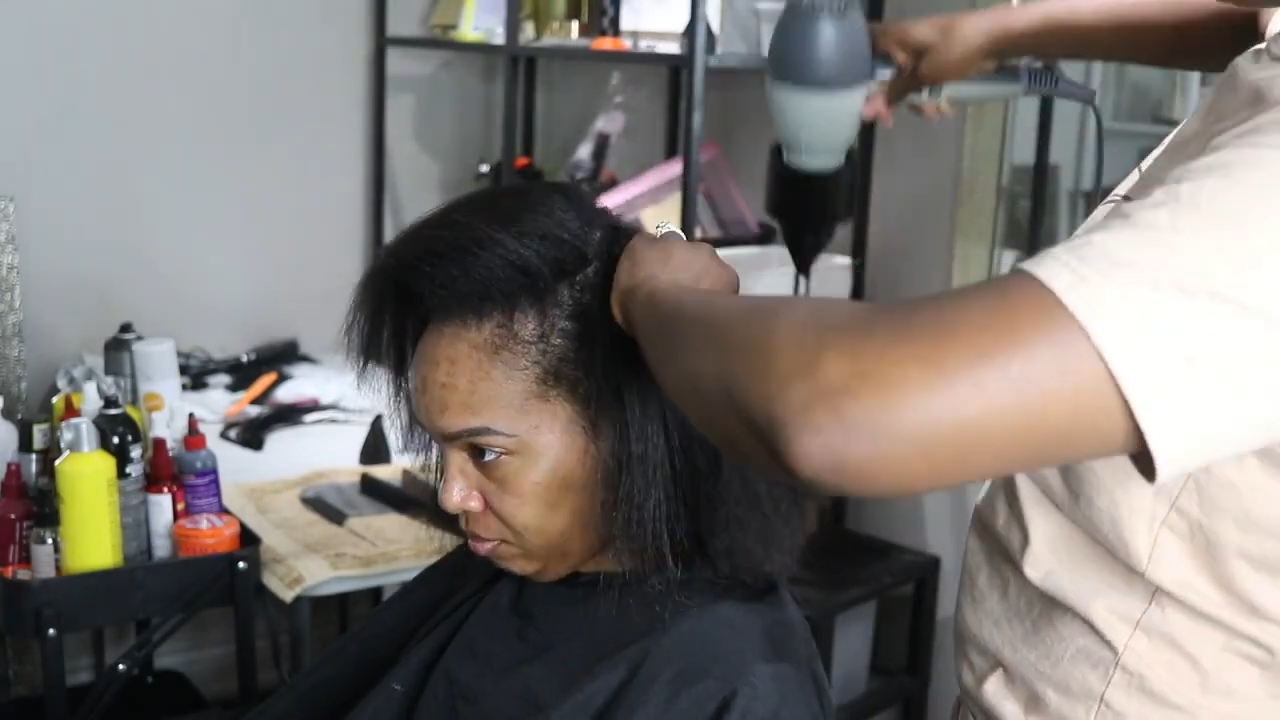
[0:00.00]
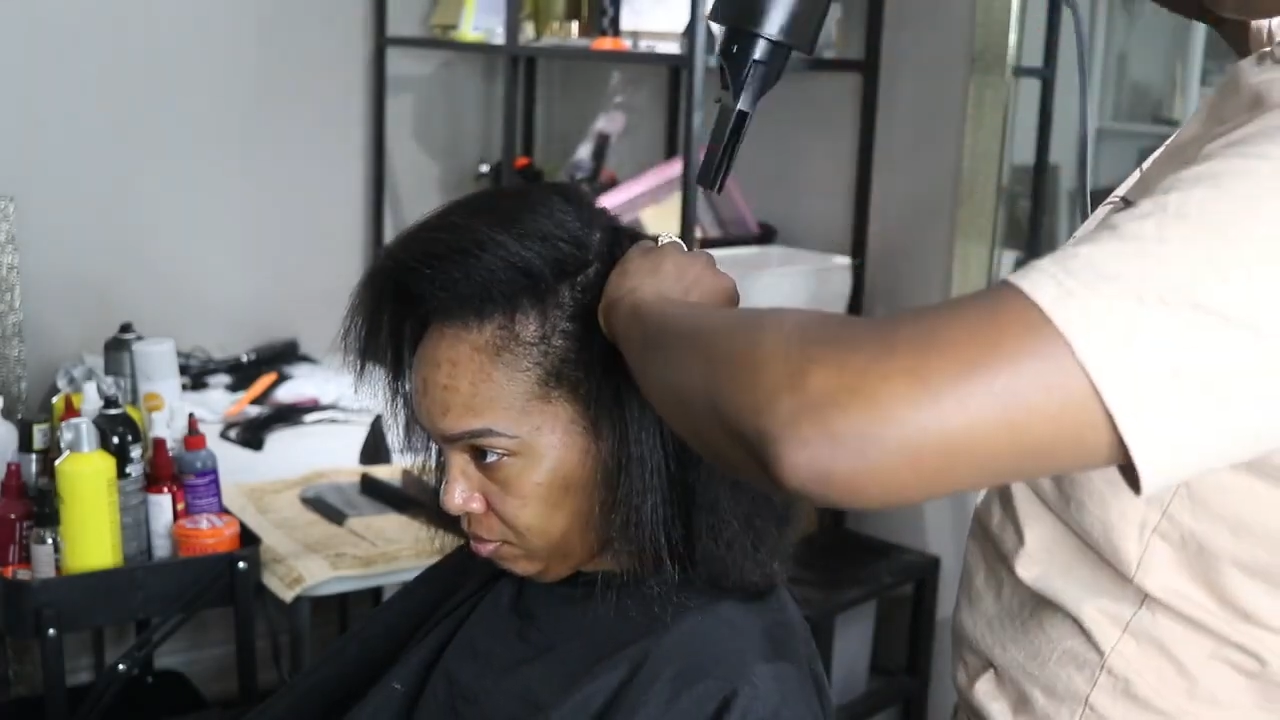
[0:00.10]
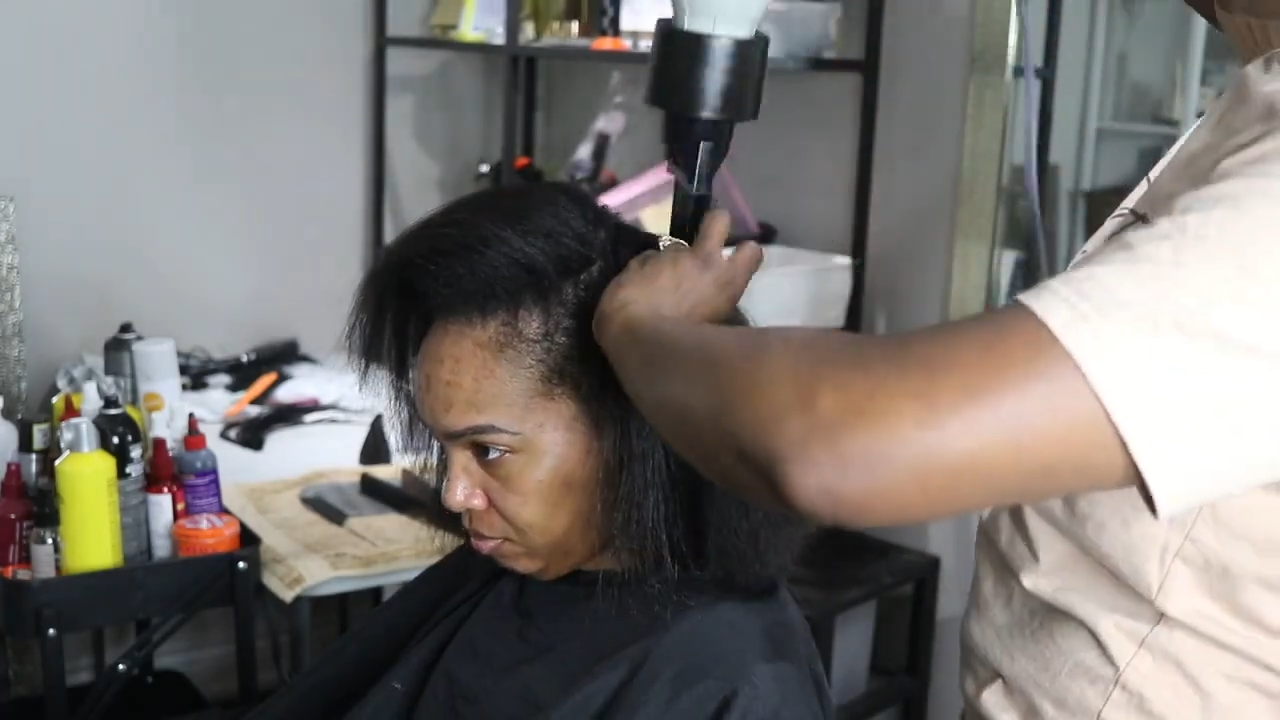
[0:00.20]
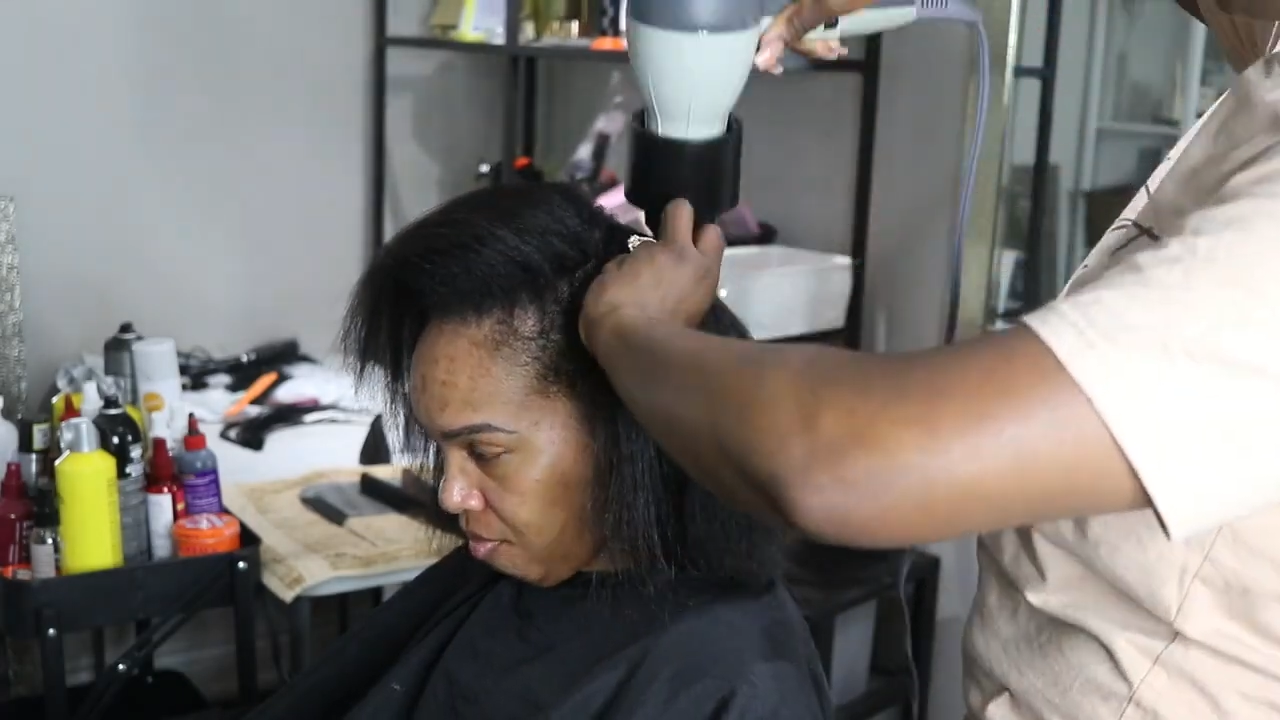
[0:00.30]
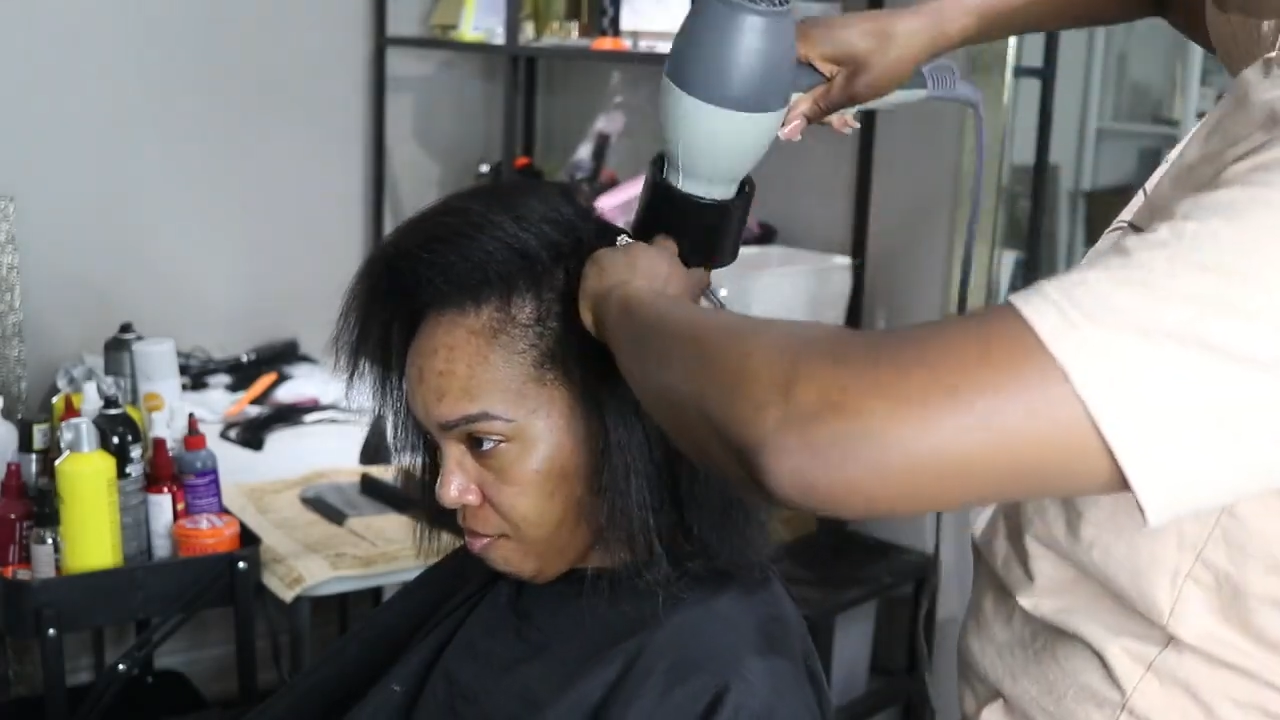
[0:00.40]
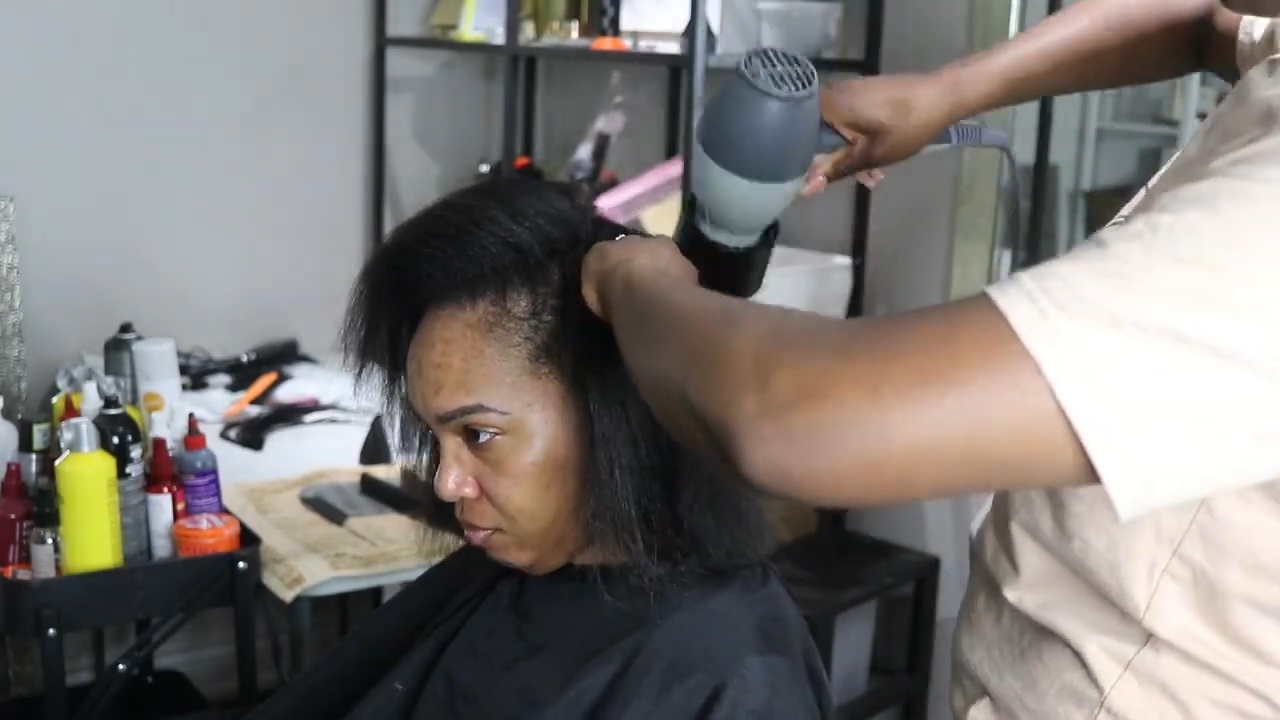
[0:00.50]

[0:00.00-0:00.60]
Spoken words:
products I